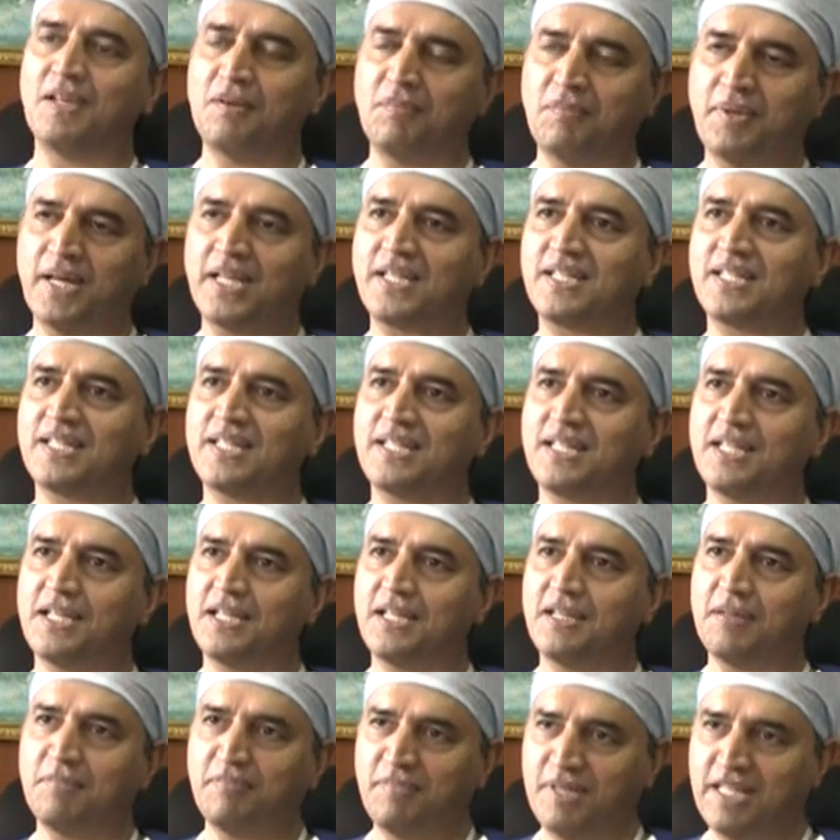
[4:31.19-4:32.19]
But
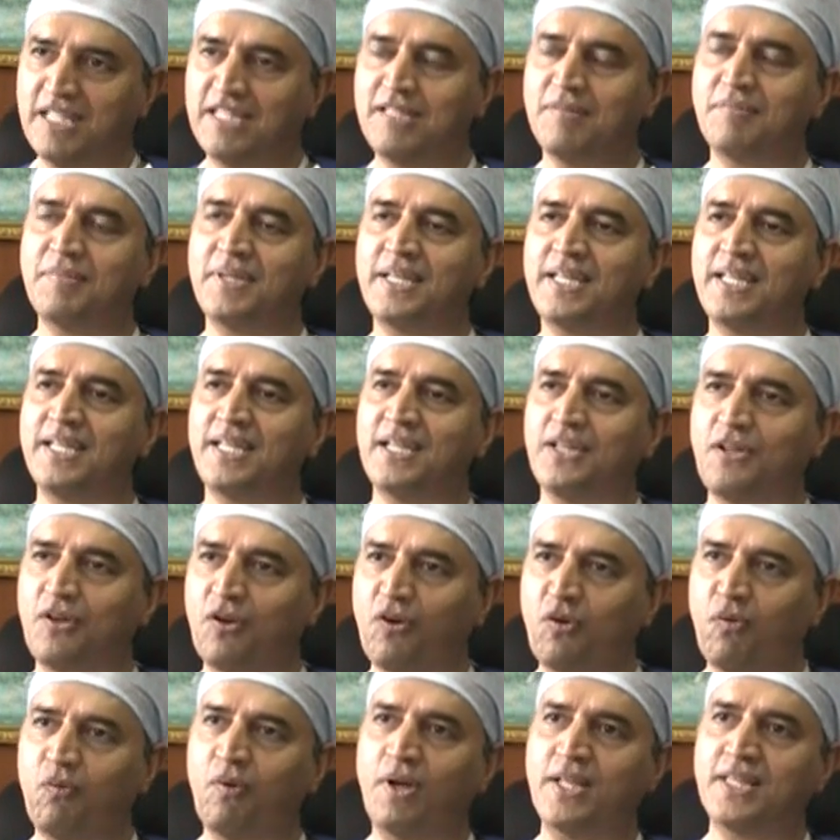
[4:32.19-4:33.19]
believe me,
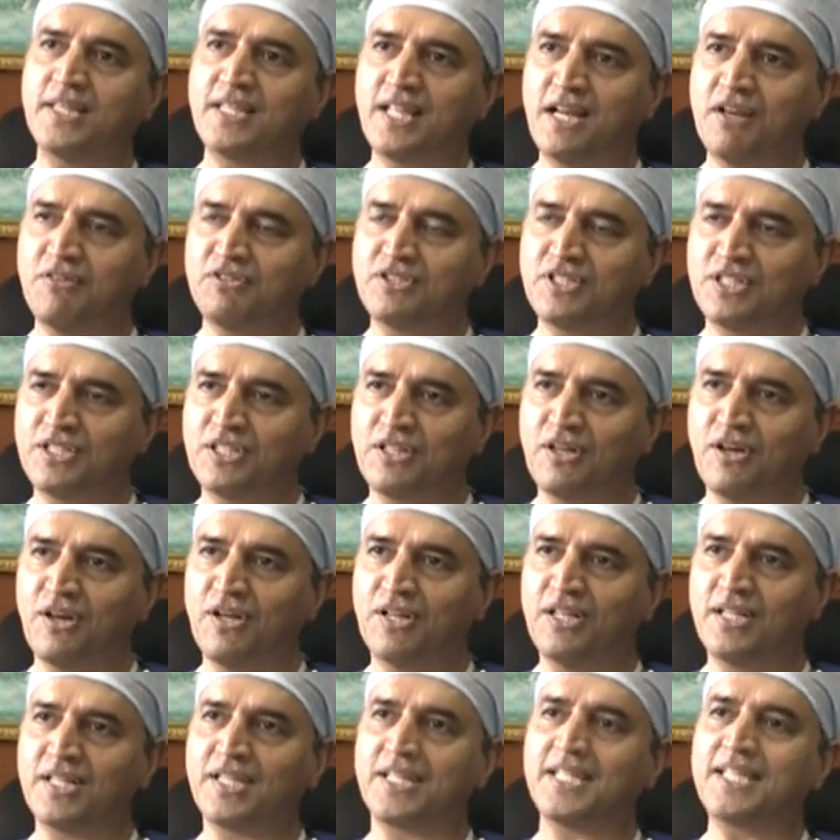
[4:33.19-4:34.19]

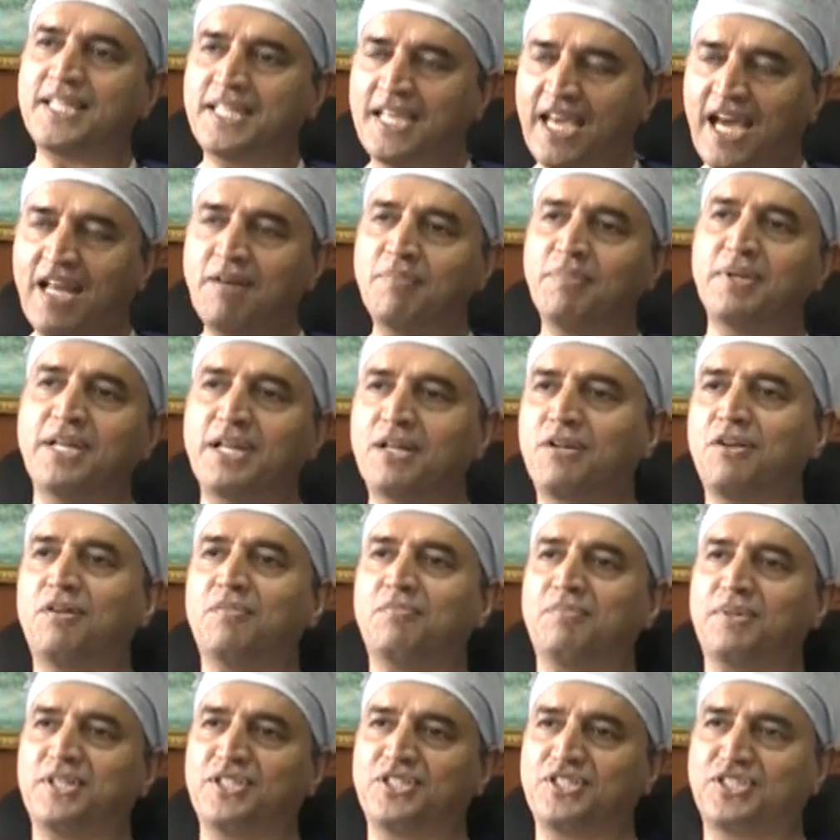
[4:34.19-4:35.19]
$1,000 can be
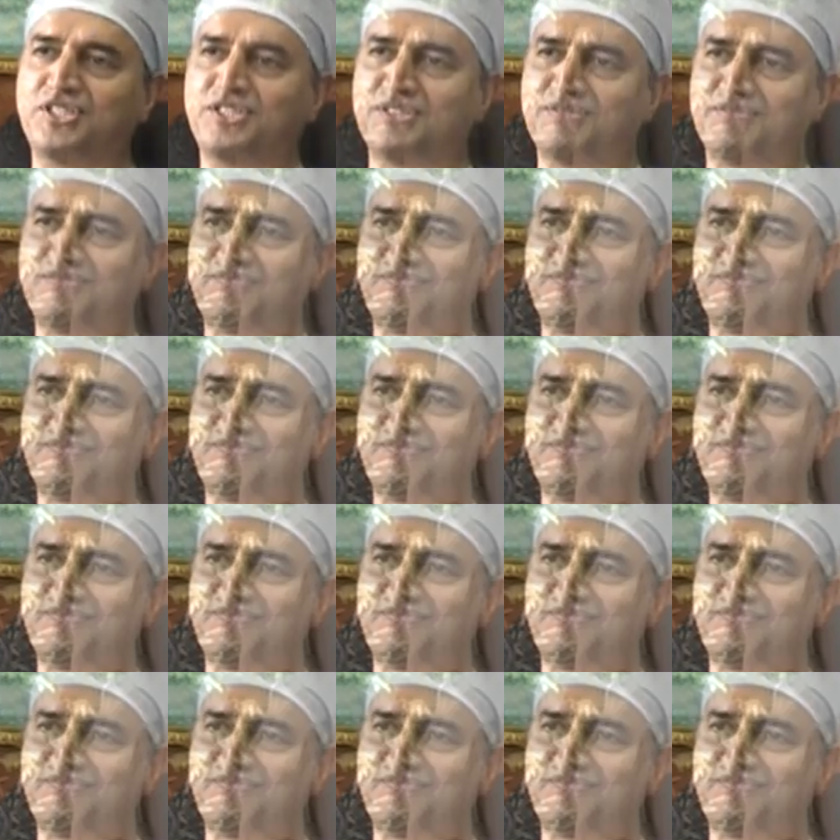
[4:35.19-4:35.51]
accomplished.